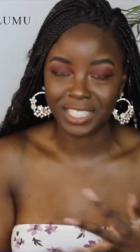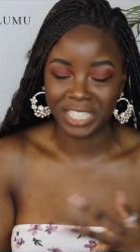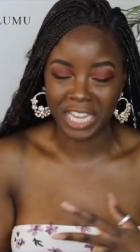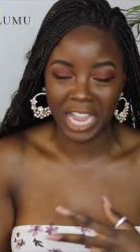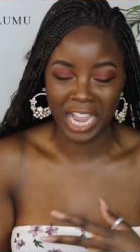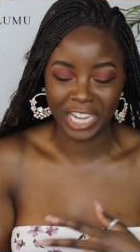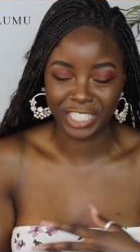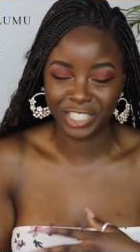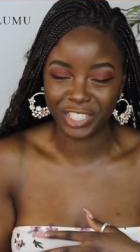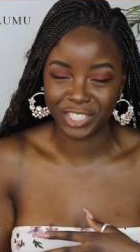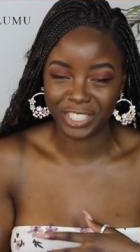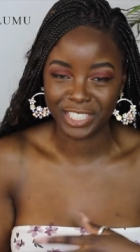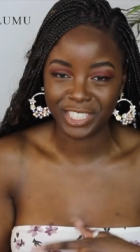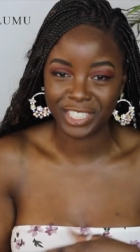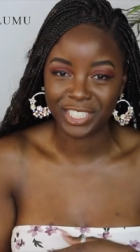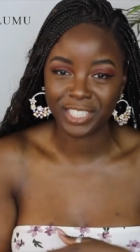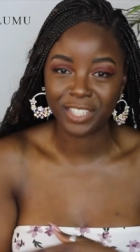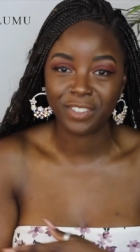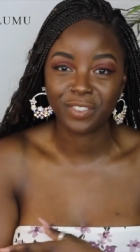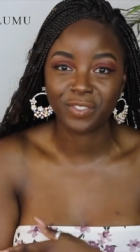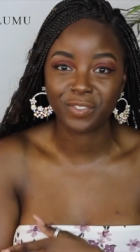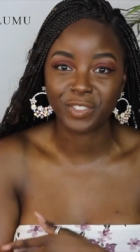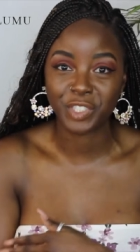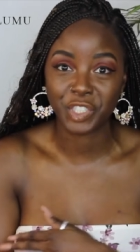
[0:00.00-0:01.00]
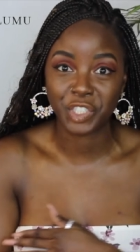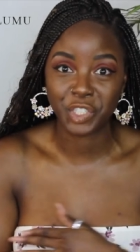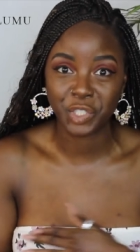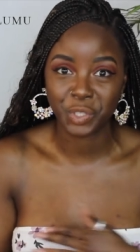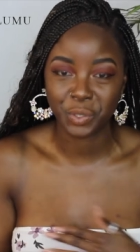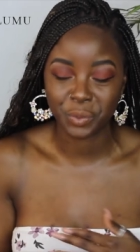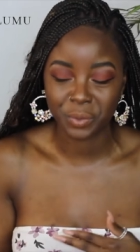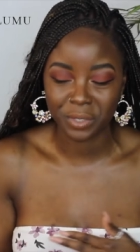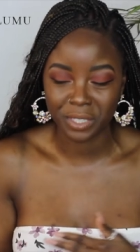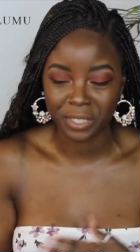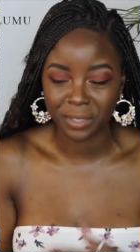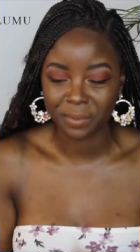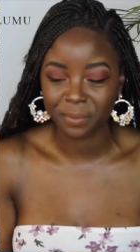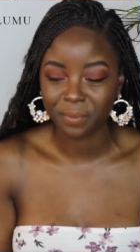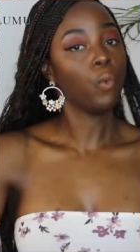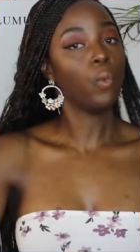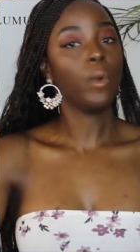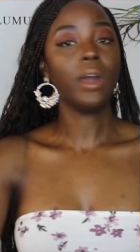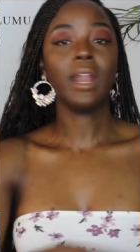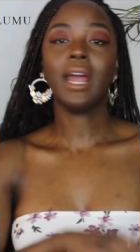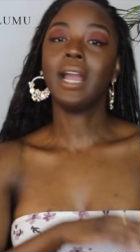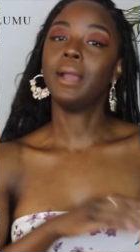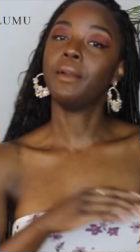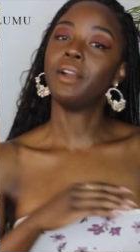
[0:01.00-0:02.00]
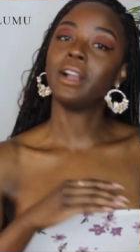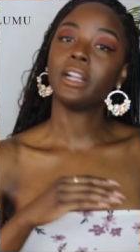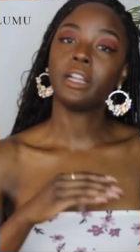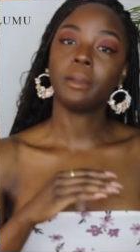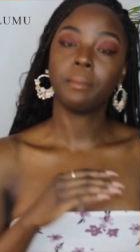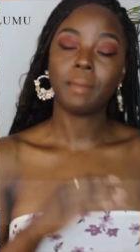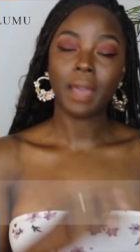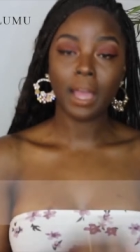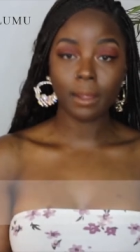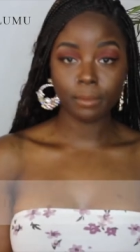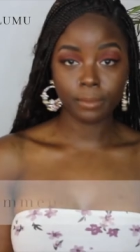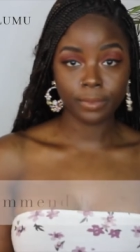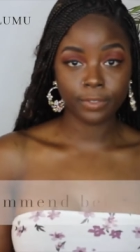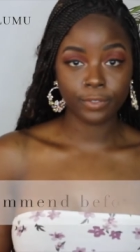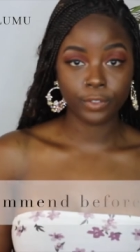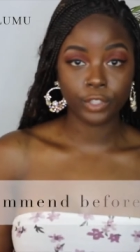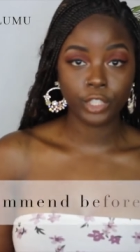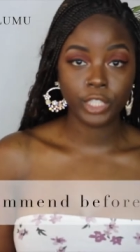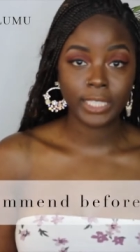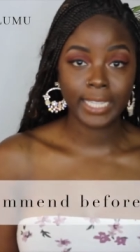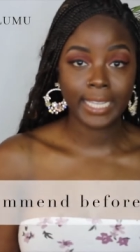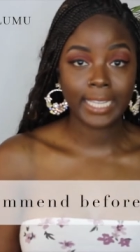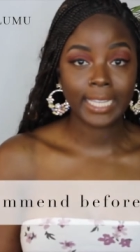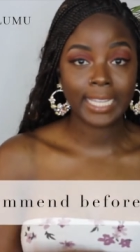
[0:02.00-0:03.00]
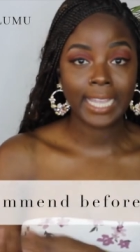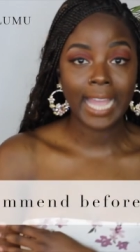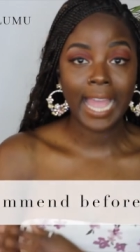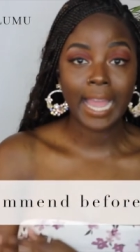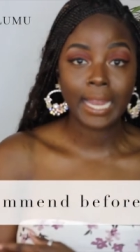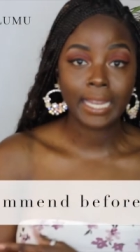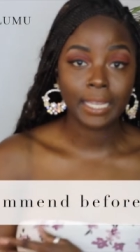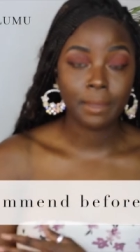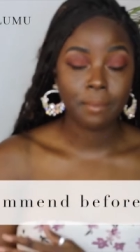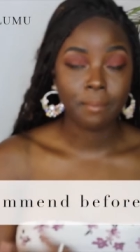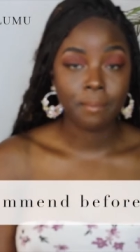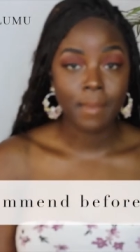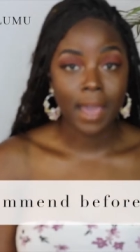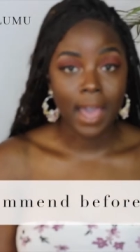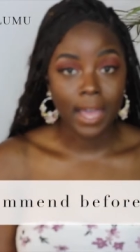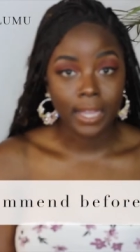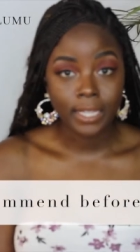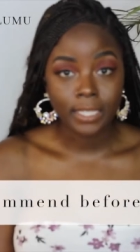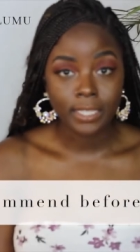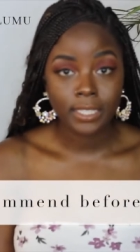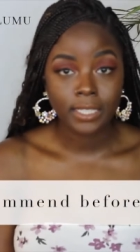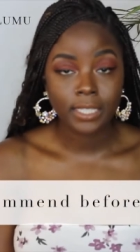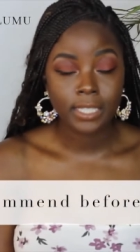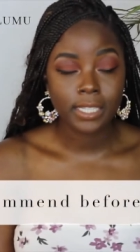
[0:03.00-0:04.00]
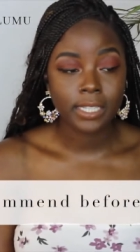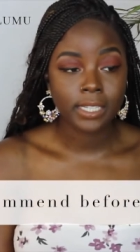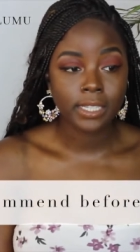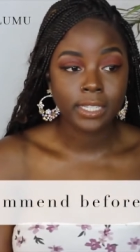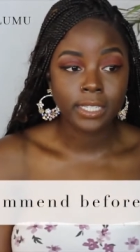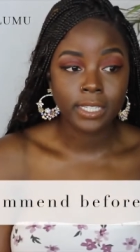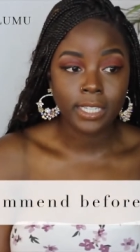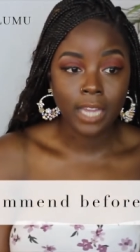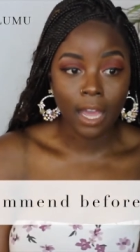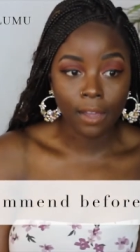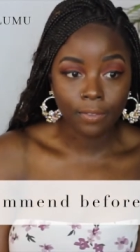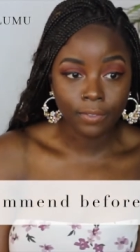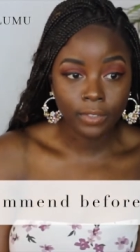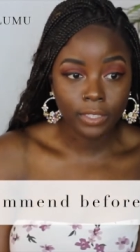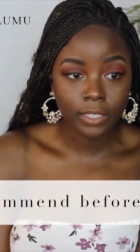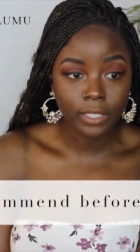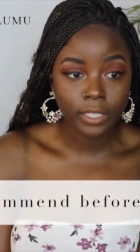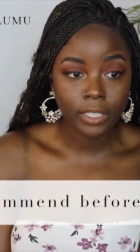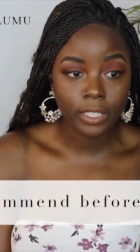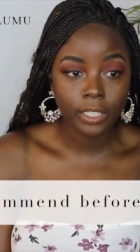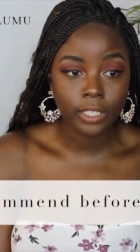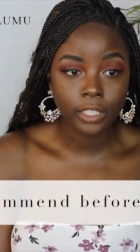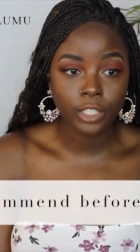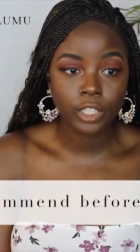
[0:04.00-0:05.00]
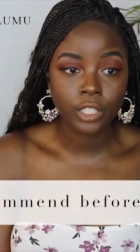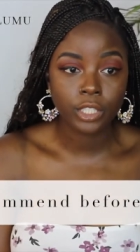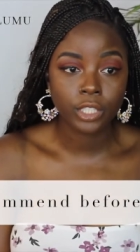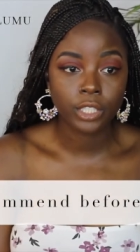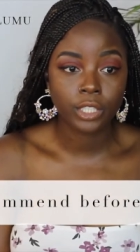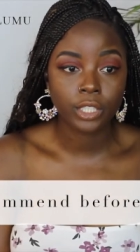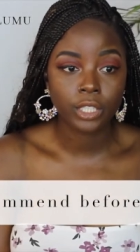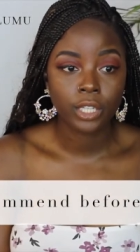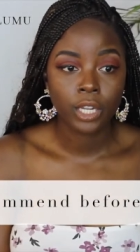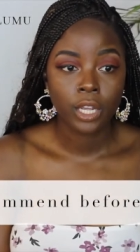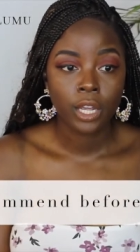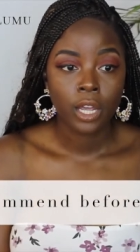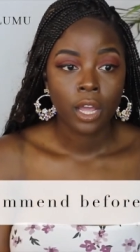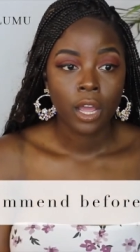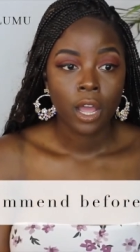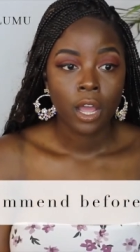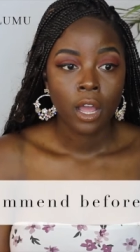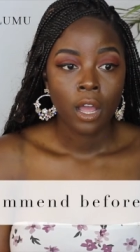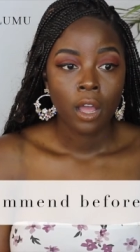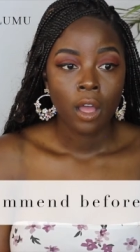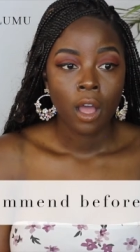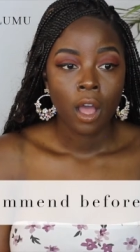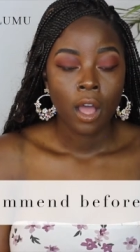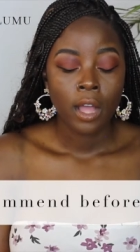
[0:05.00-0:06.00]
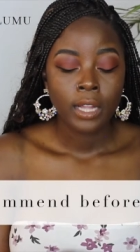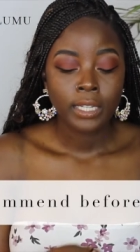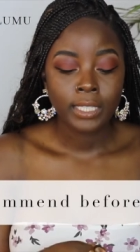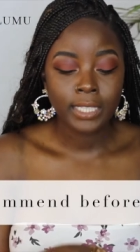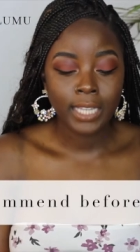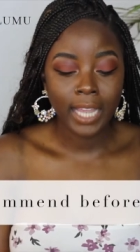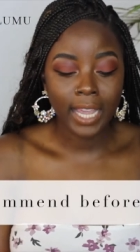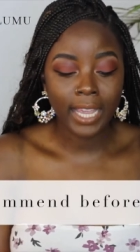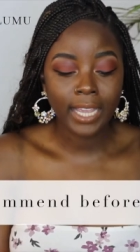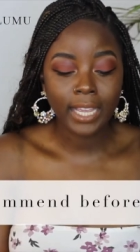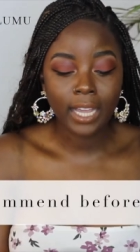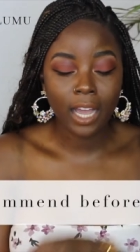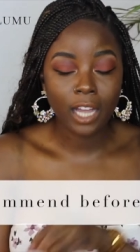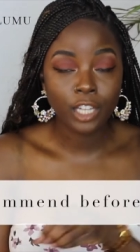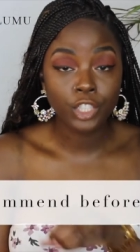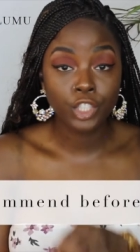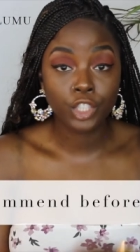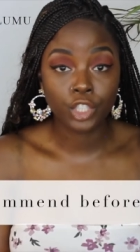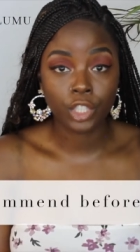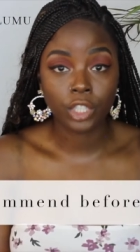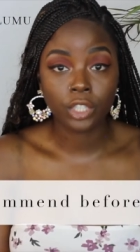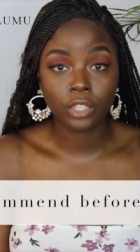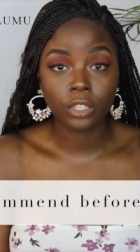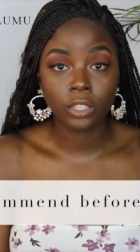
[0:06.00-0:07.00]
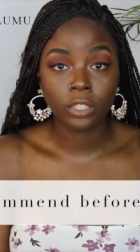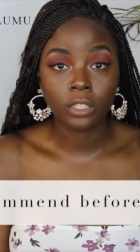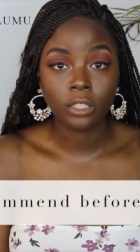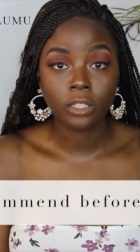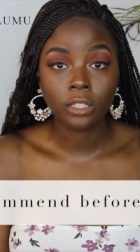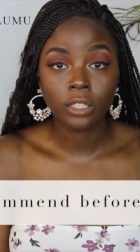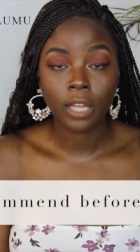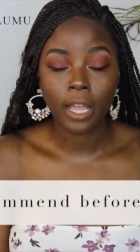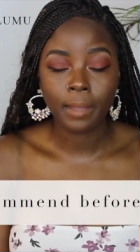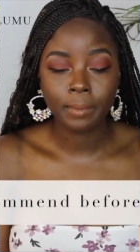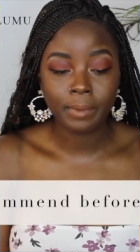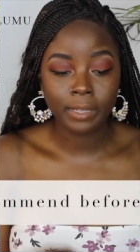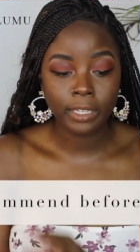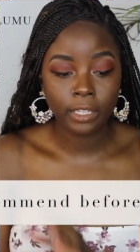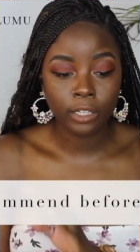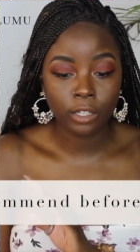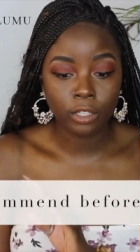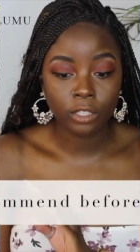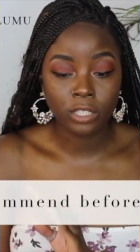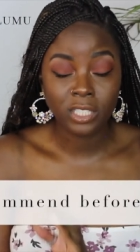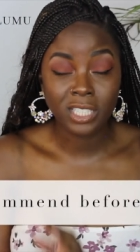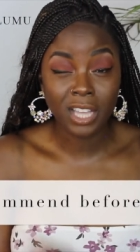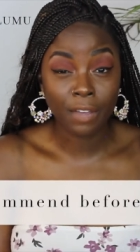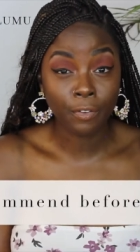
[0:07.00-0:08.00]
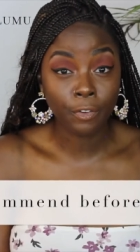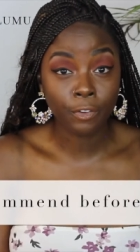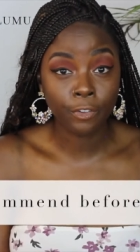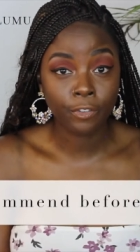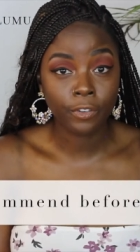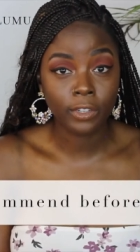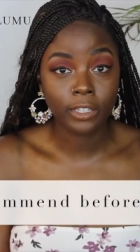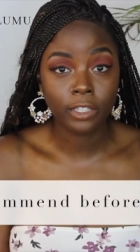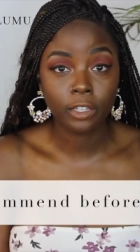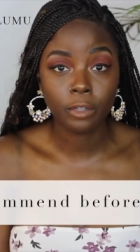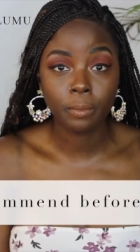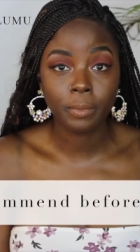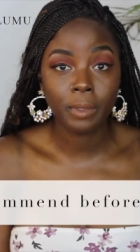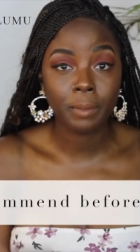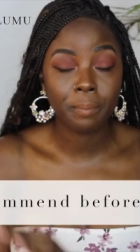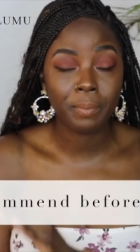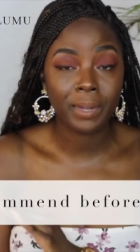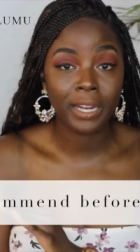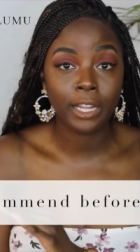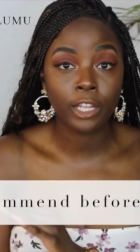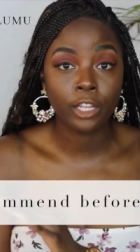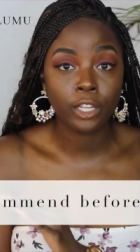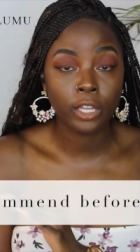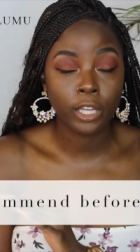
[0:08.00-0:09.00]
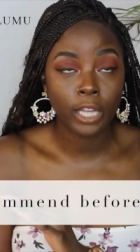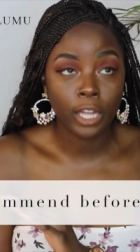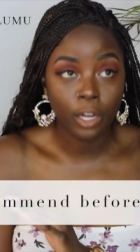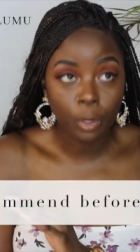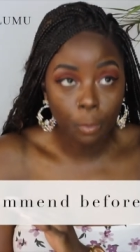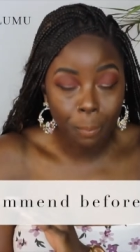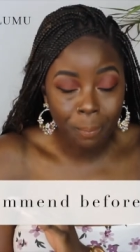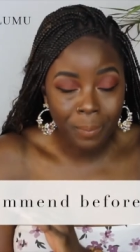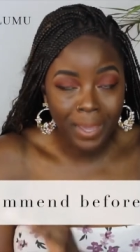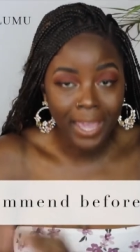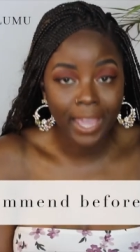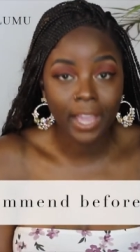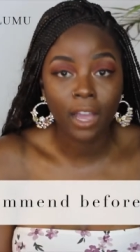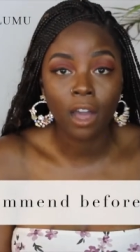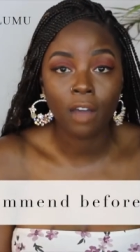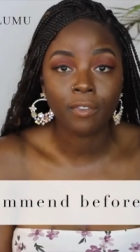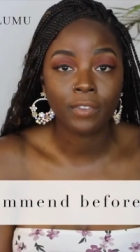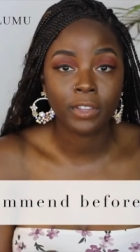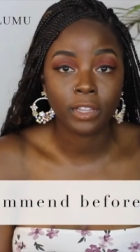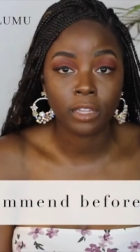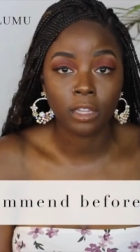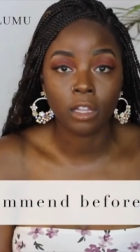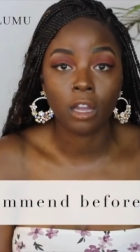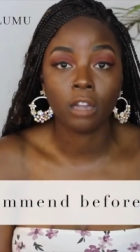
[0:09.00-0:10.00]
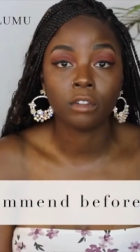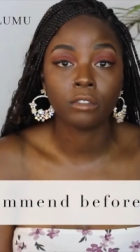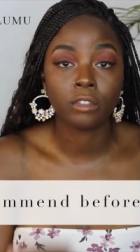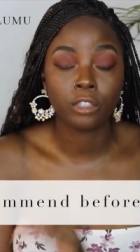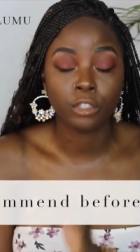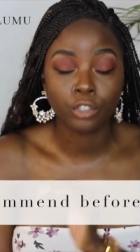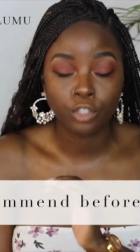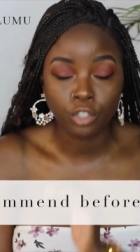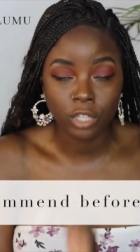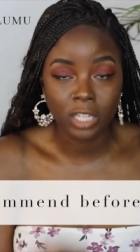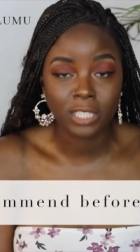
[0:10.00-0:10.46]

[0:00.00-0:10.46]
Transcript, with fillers: dehydration for sure. what I recommend for taking any meds is definitely just take a journal. I mean, you'll suffer for a little bit, but it, it'll pay off in the long run.